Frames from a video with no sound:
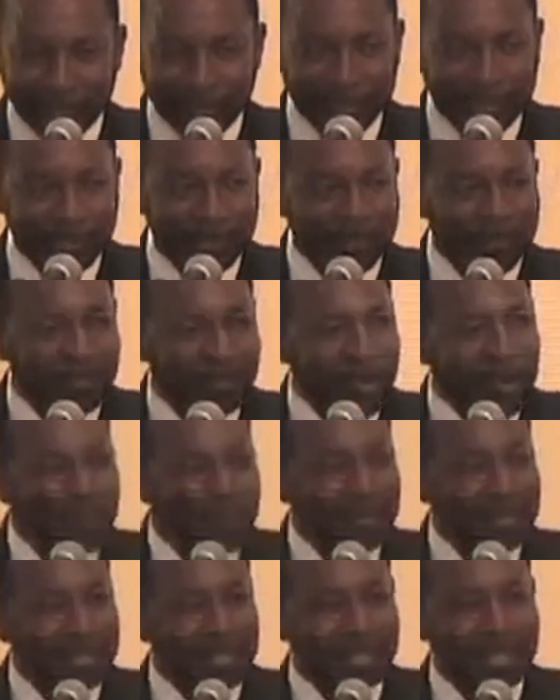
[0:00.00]
would you
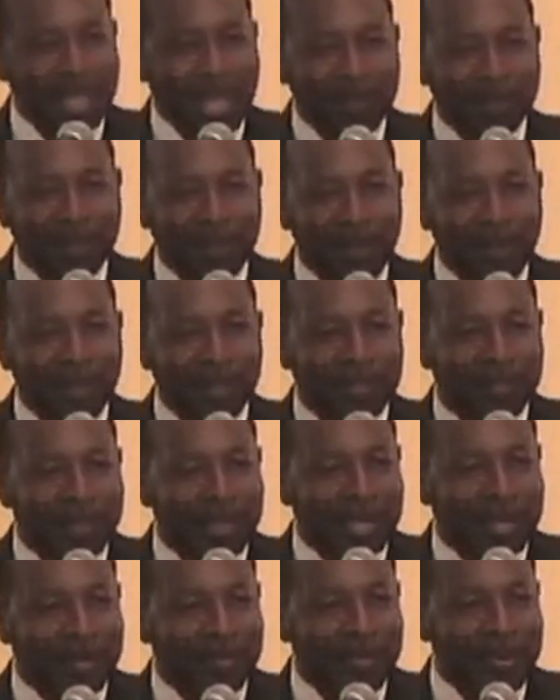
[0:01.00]
promise to stop calling
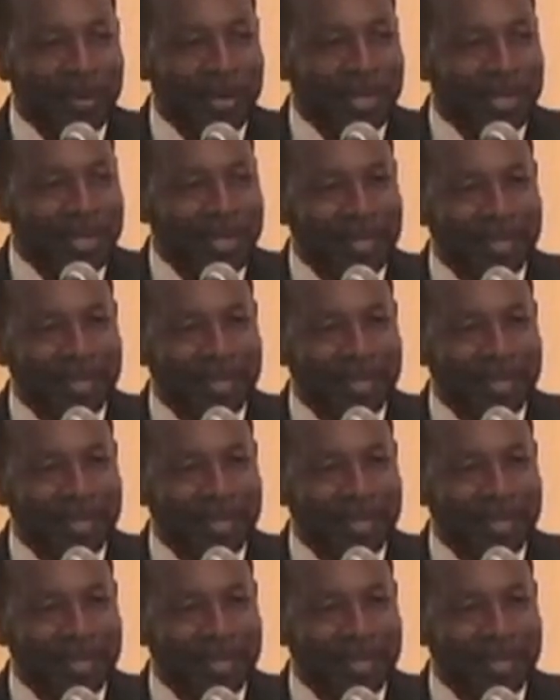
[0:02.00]
me in the morning?"